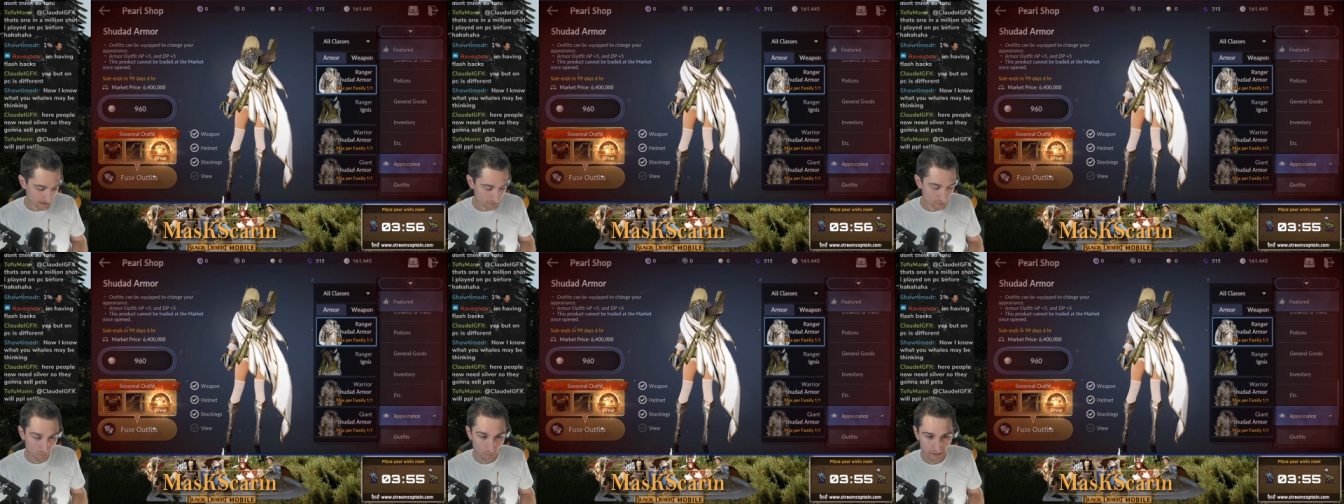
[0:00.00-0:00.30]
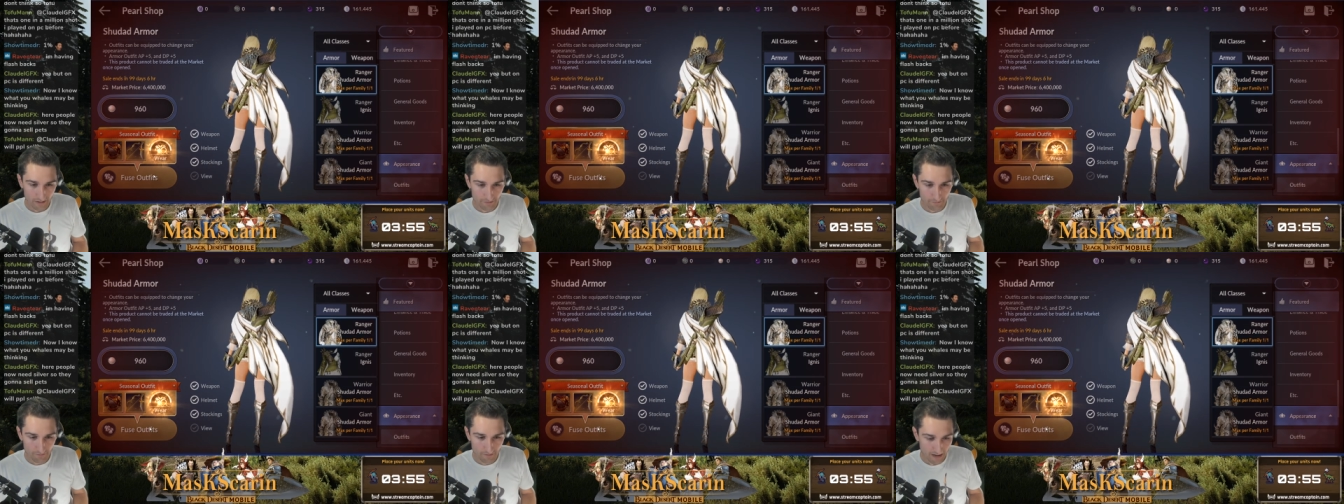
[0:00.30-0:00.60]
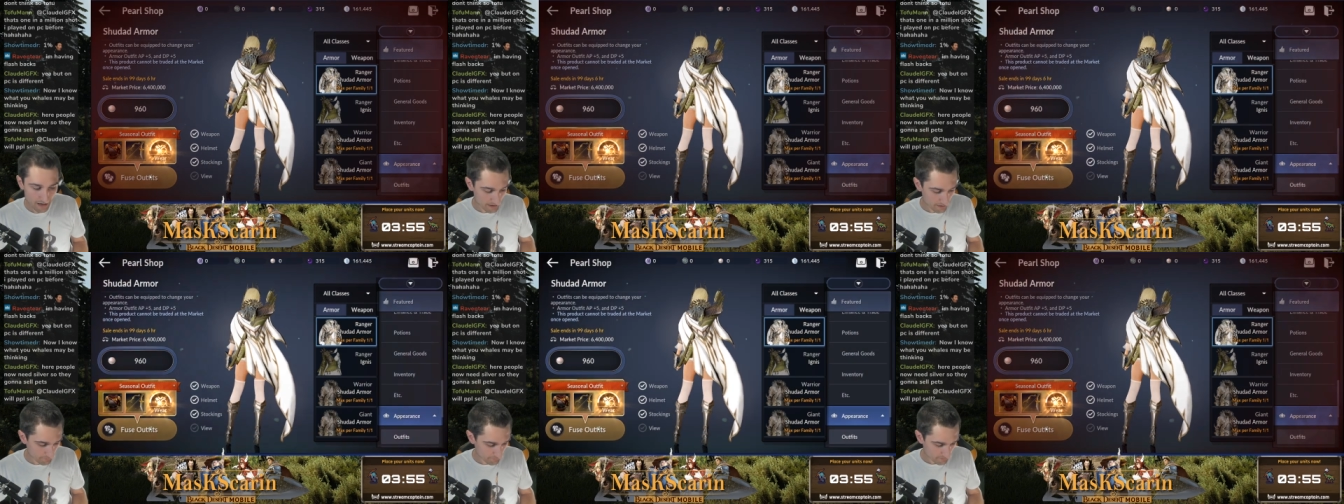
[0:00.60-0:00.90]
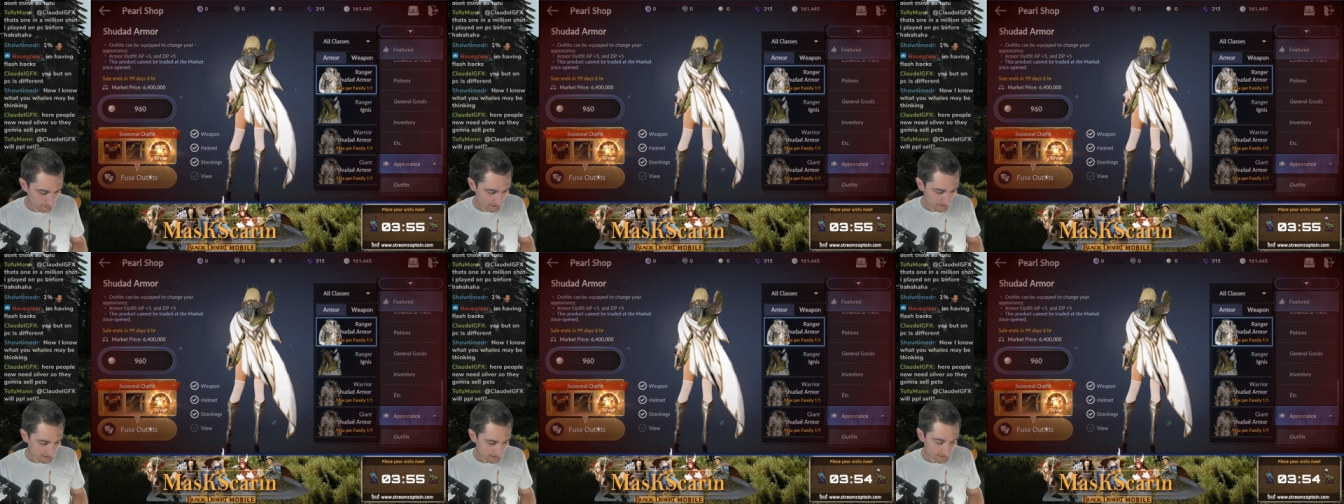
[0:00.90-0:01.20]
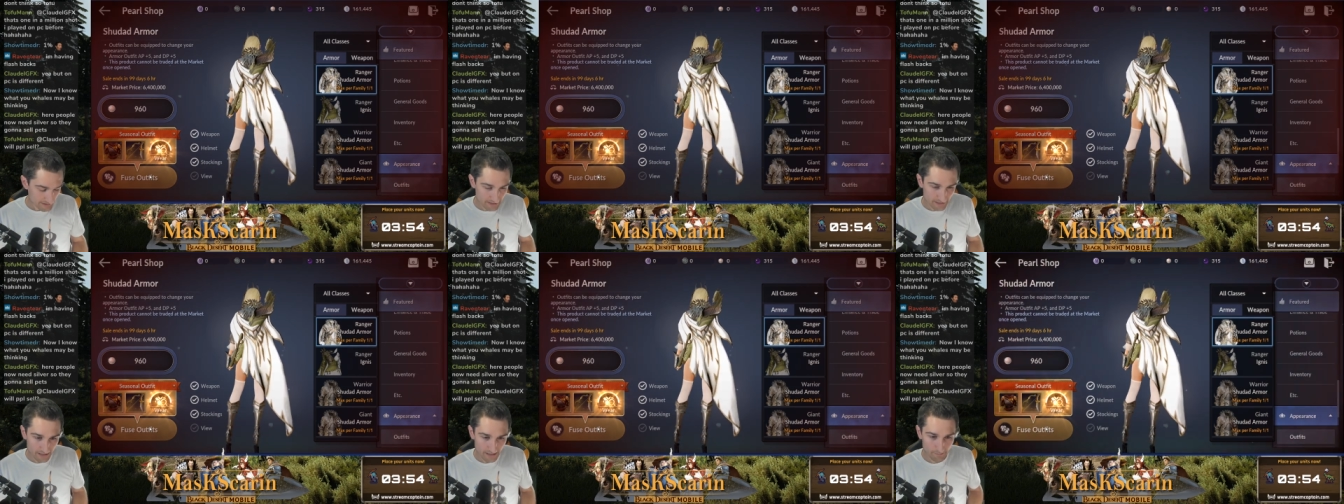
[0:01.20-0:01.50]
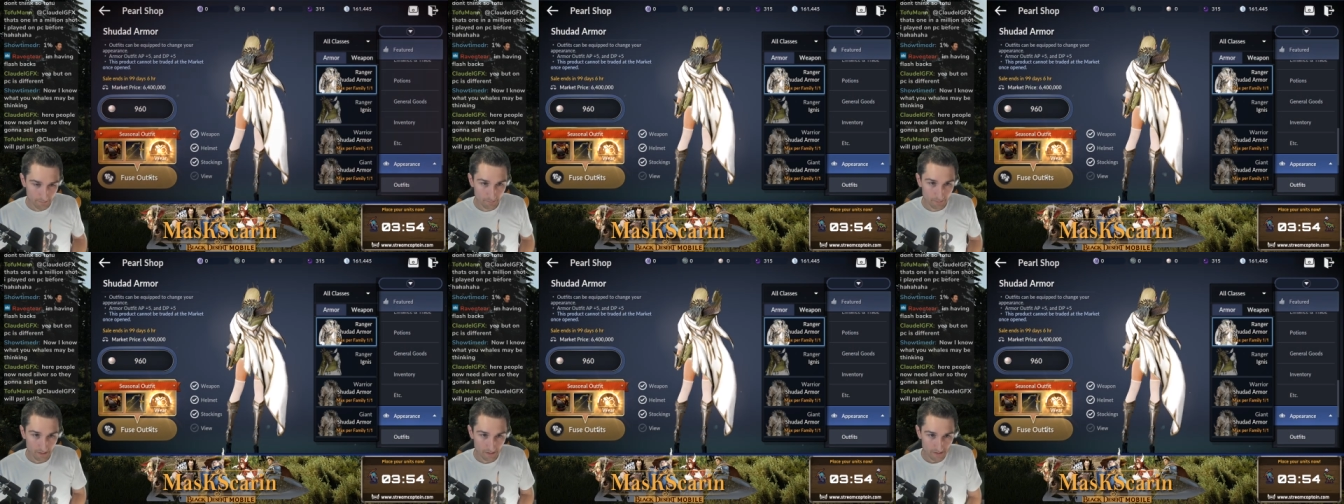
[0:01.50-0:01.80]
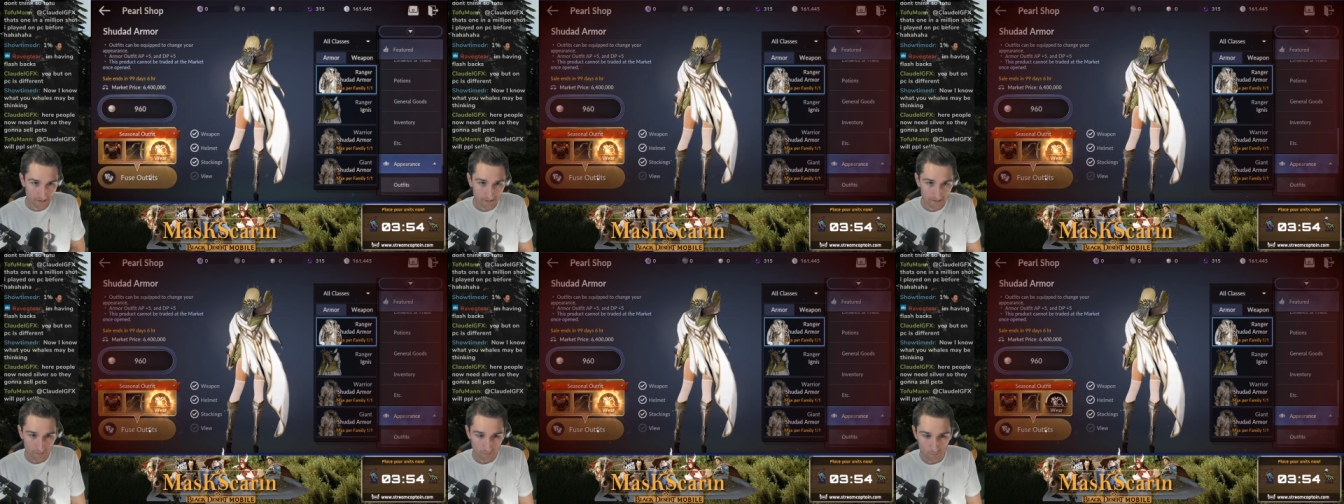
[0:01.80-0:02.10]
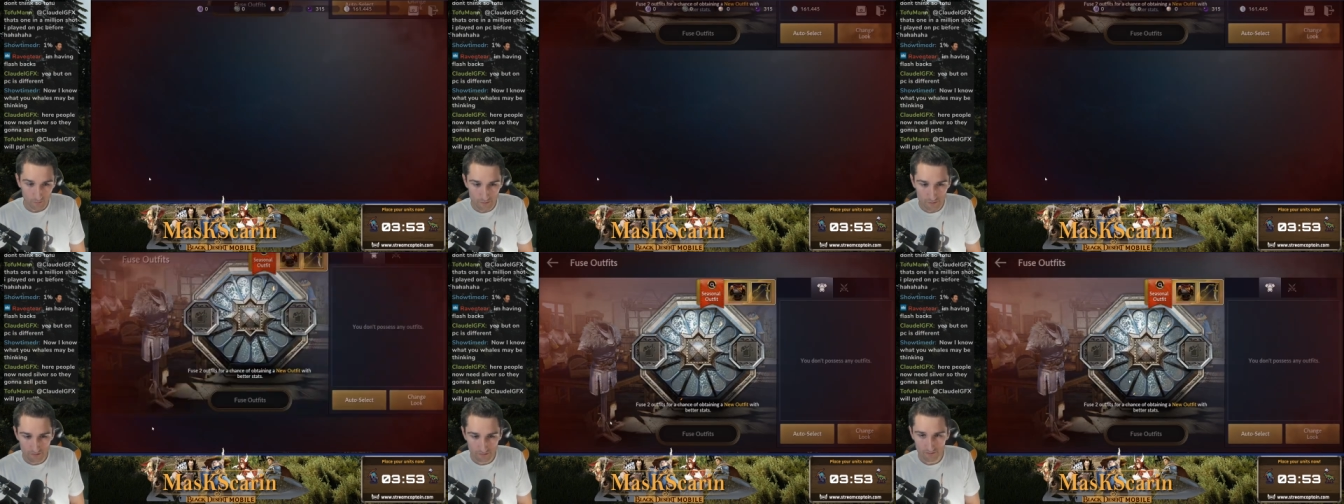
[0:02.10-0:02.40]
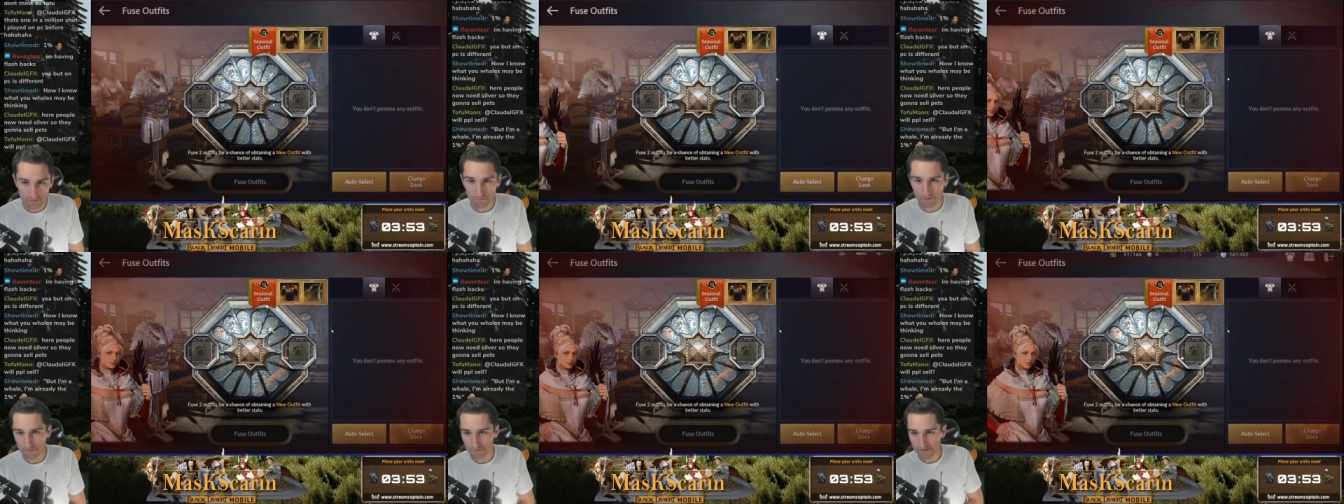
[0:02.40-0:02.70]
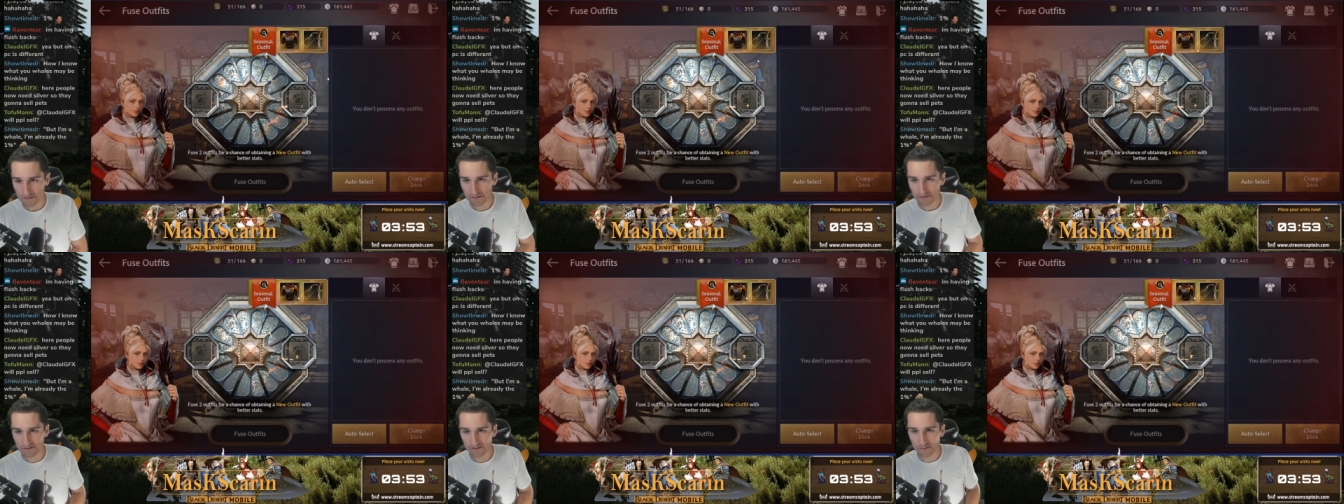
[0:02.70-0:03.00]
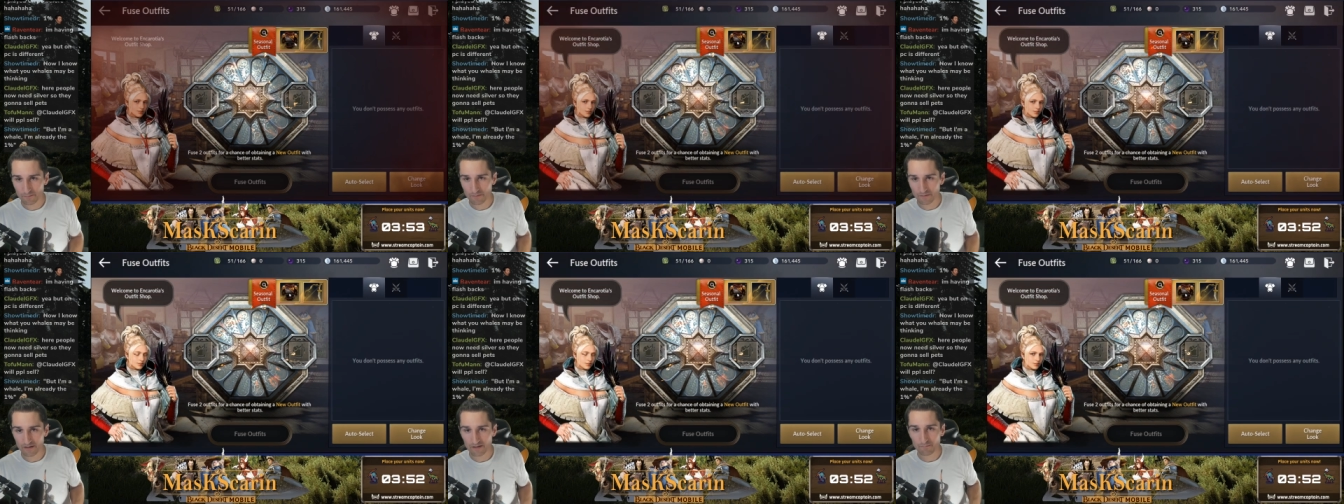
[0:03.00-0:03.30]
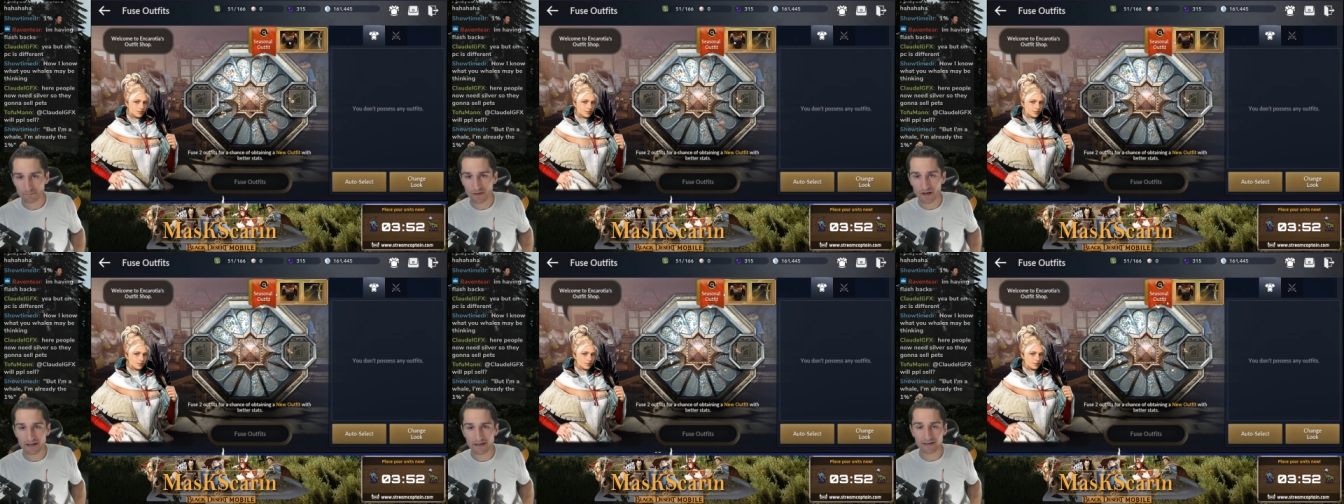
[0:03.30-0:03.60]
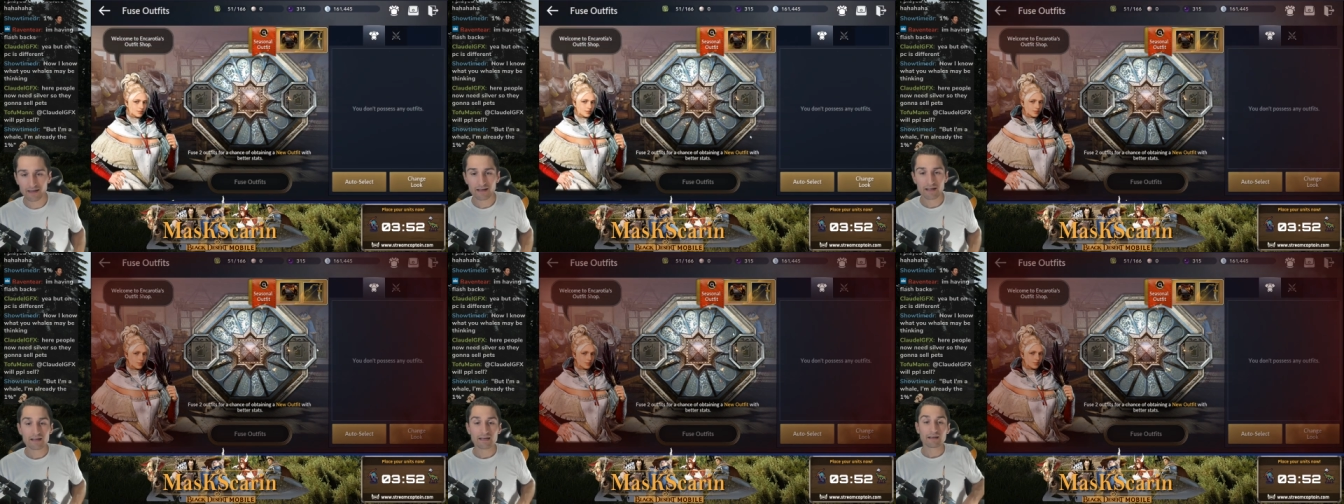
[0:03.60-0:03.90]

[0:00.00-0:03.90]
25 DP, which is 50 CP, by